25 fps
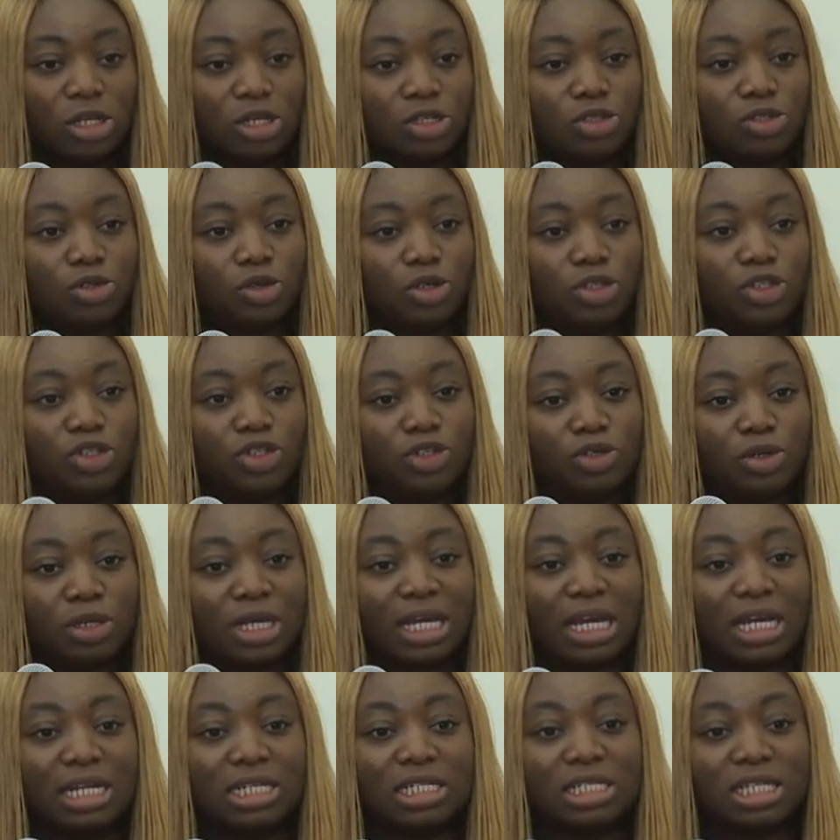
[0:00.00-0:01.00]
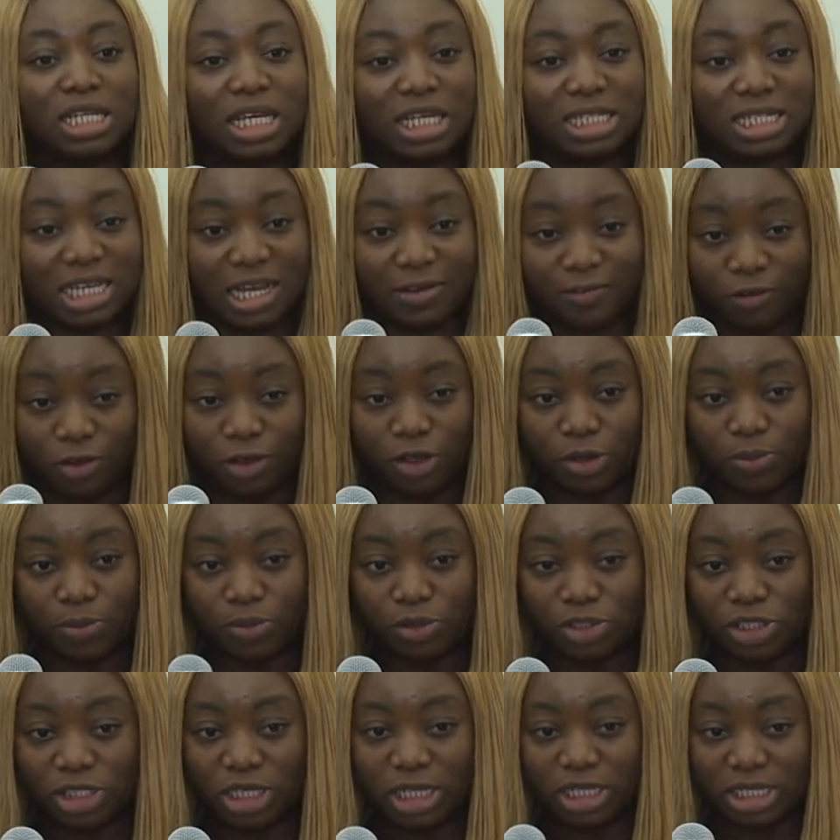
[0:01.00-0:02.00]
So you can state for your
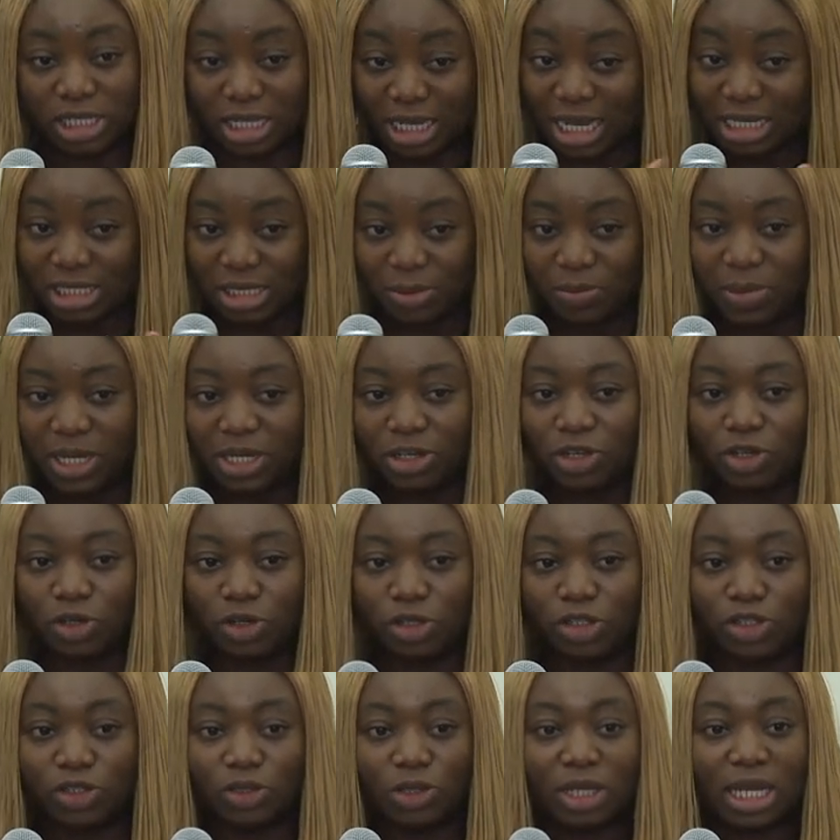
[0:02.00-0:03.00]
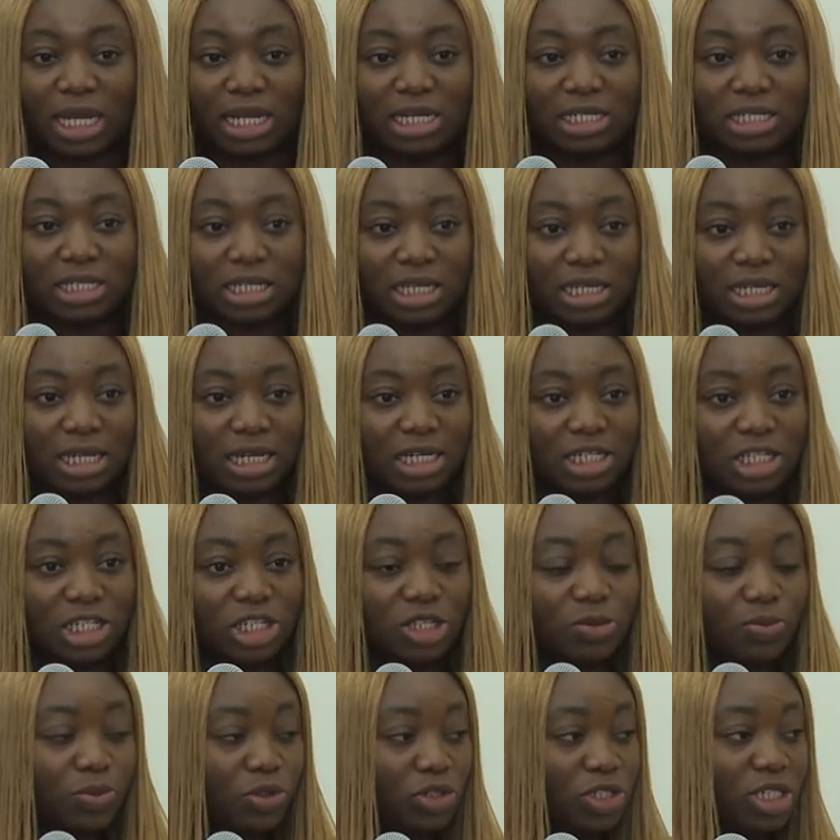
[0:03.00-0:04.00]
project as a mentor, you can state that
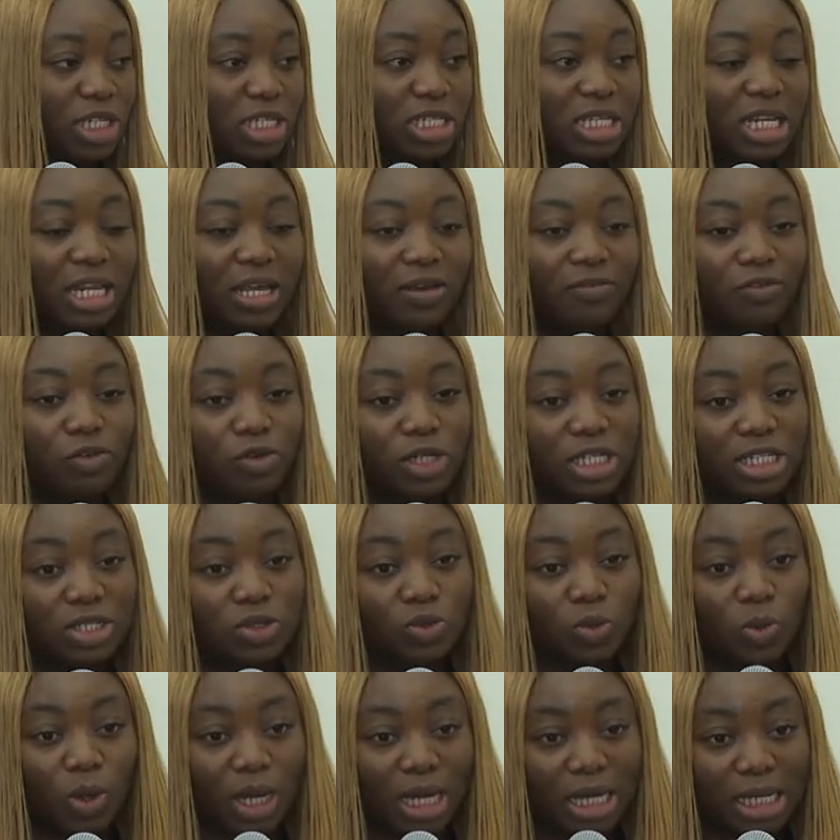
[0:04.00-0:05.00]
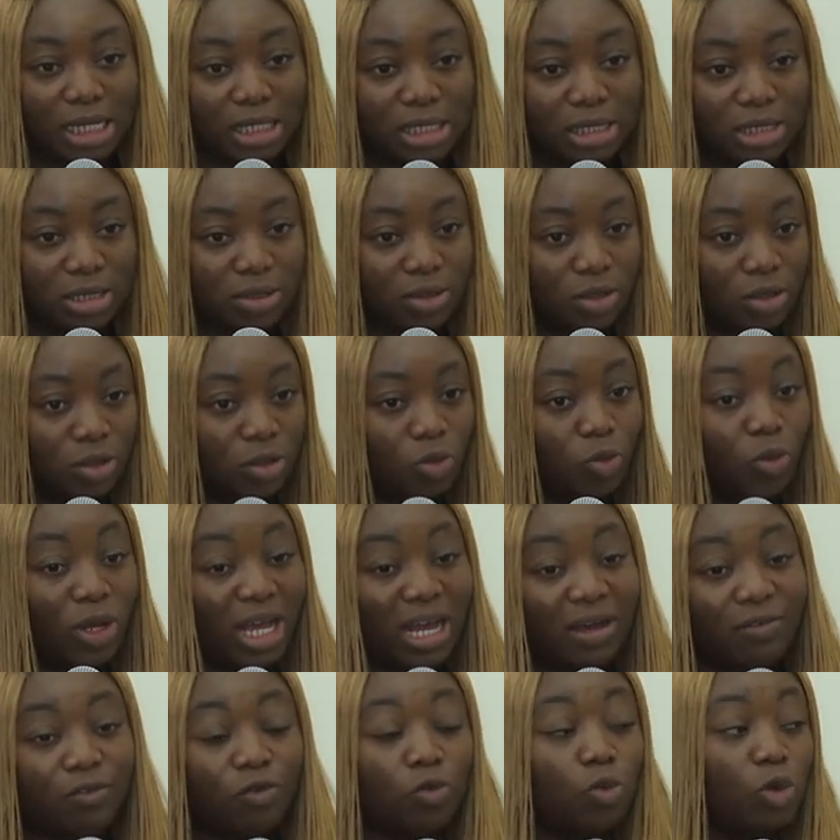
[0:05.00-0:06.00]
this project level is one. We
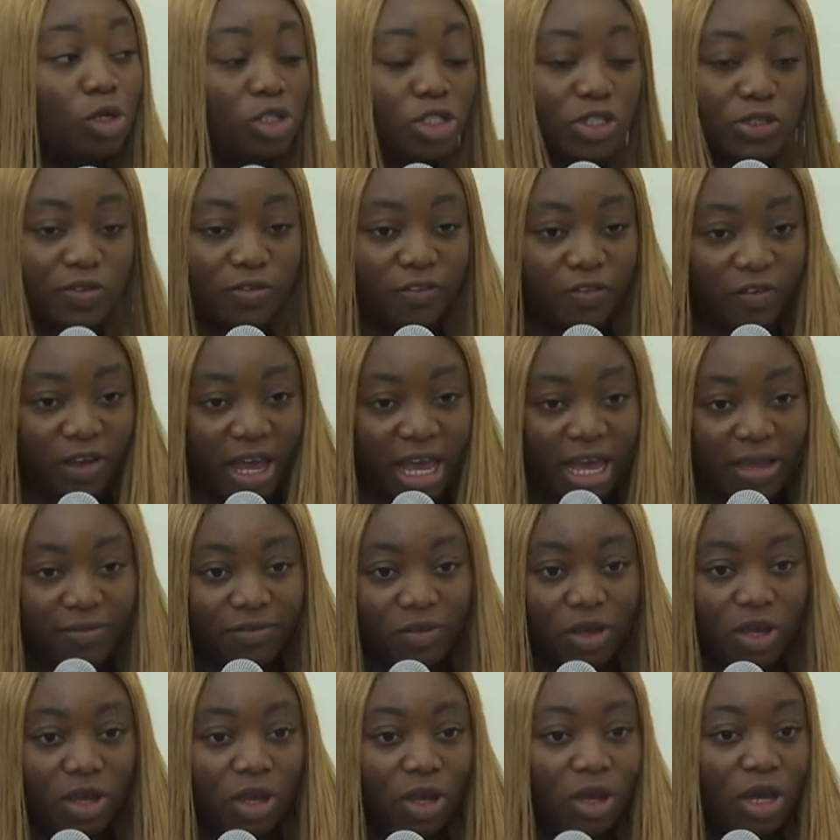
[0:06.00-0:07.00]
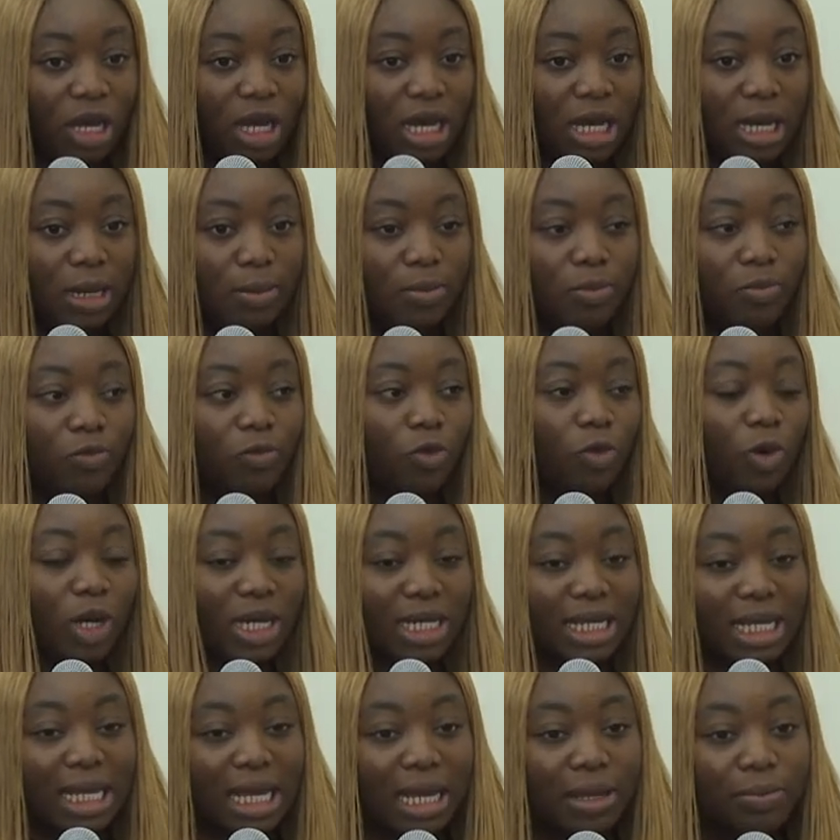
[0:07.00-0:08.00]
have one to five. Um,
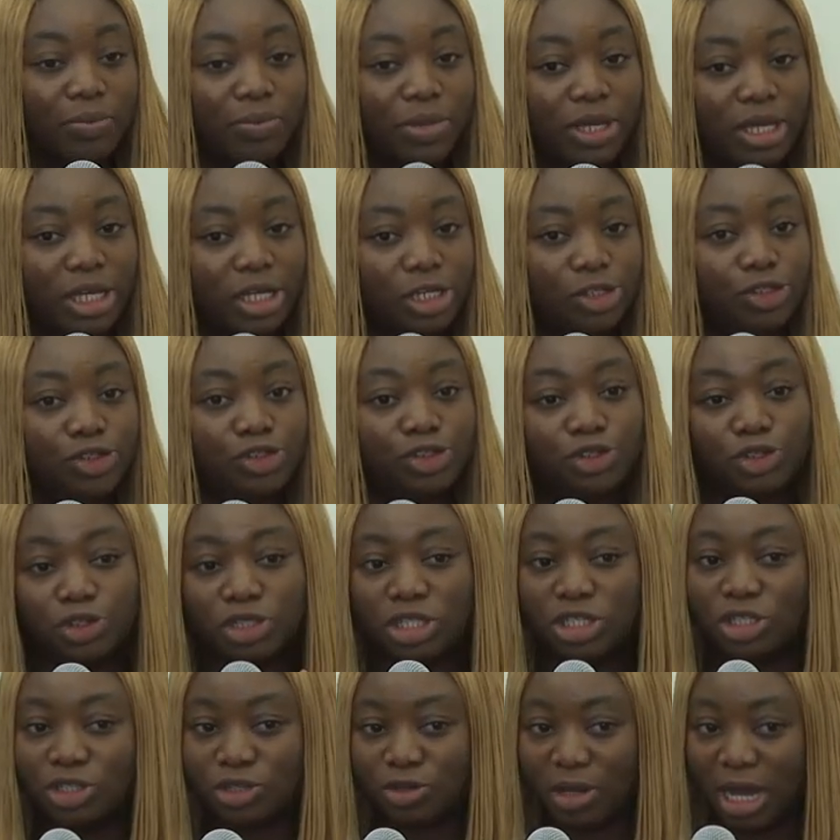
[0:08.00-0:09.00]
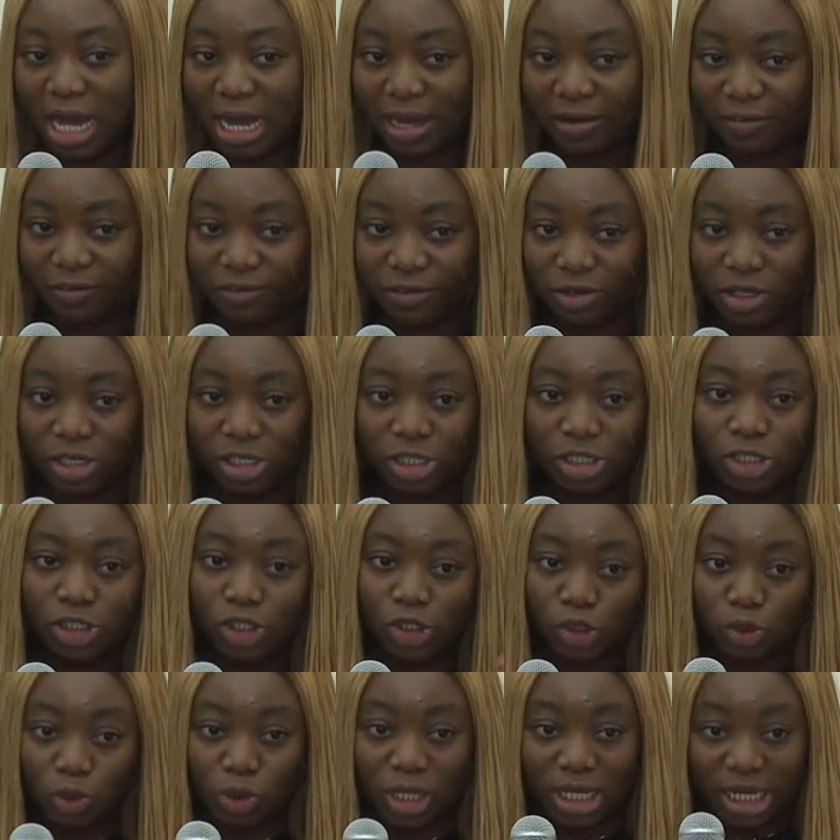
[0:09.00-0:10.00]
one can mean you don't need to have,
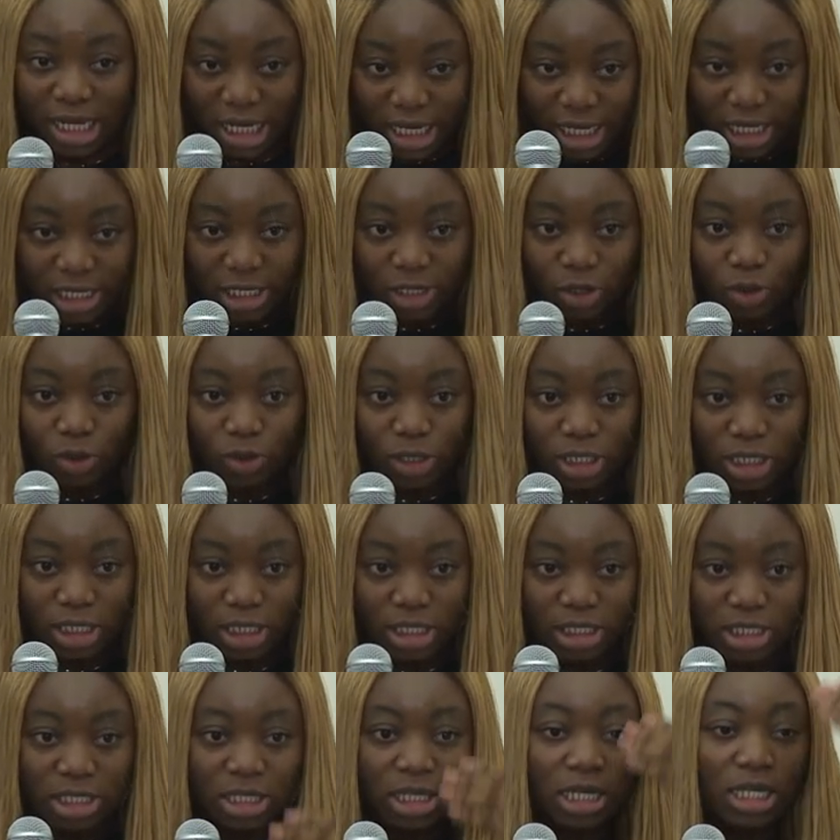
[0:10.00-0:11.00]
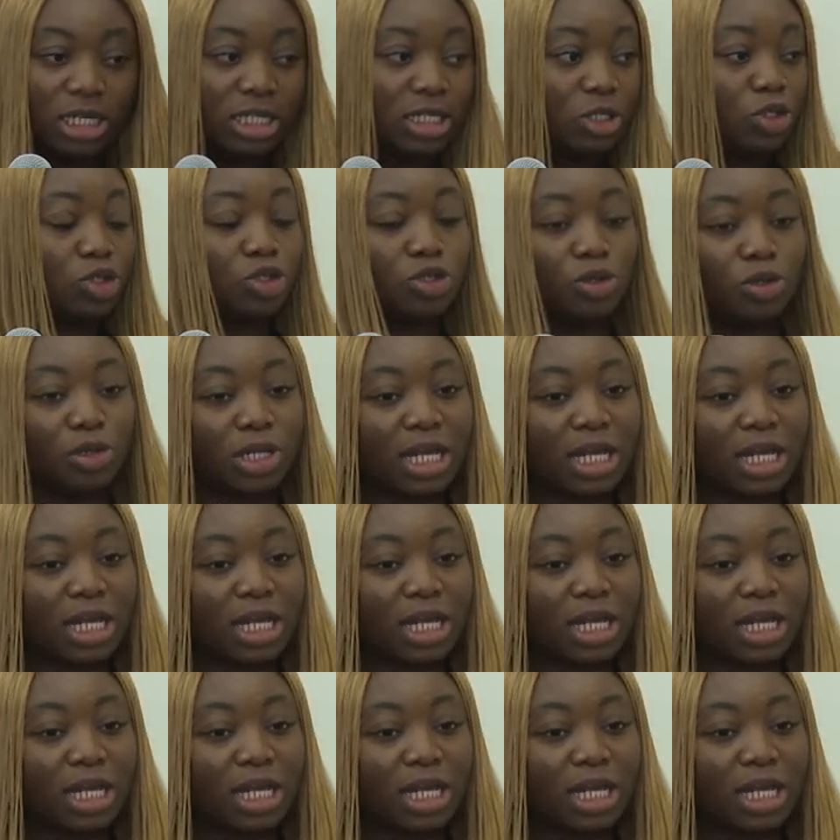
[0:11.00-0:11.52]
you learn on it. Two